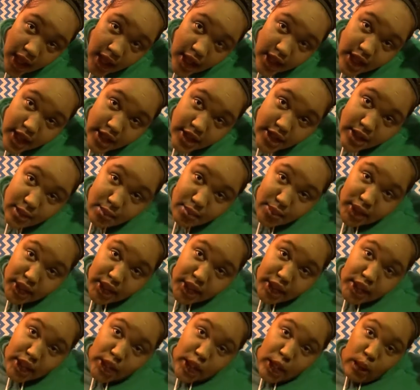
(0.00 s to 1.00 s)
I got the
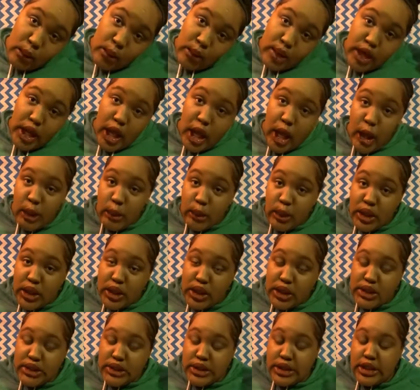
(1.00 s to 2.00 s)
bun going on,
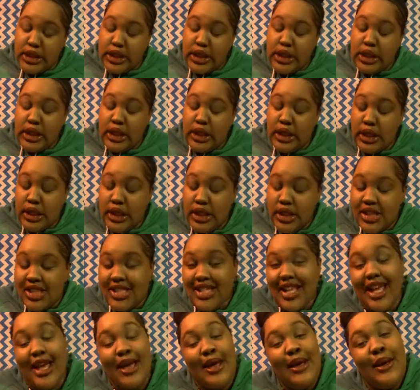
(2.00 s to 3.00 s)
honey, yes.